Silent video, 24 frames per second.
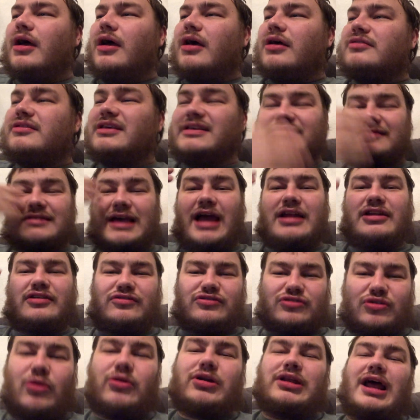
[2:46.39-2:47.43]
these kind of
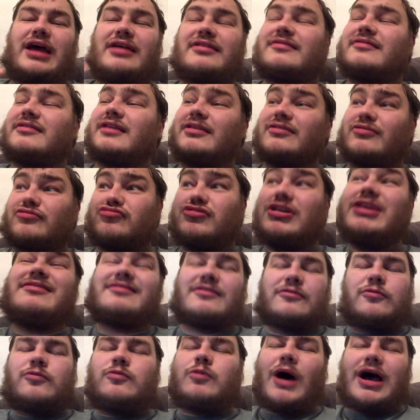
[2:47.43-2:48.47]
storylines, there's a
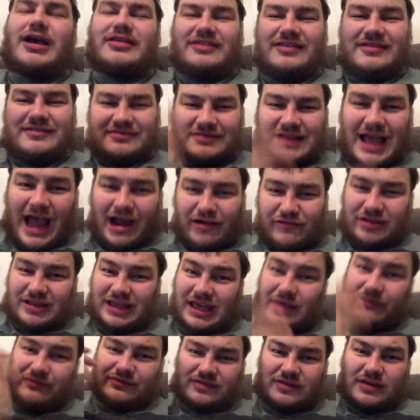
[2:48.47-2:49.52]
reason why these
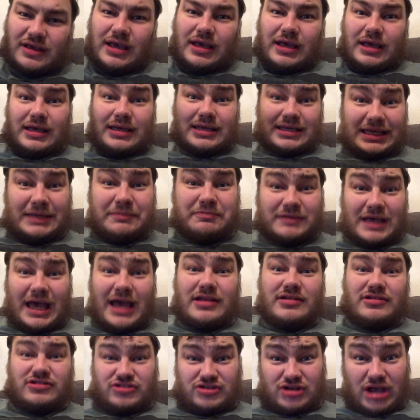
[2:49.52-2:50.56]
narratives keep
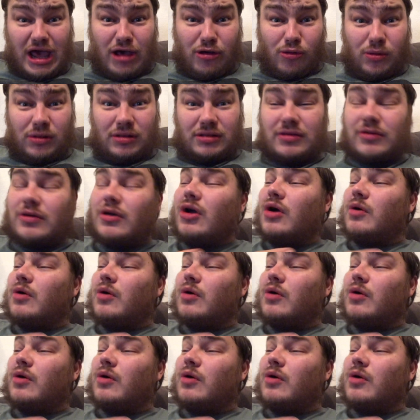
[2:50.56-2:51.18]
getting told,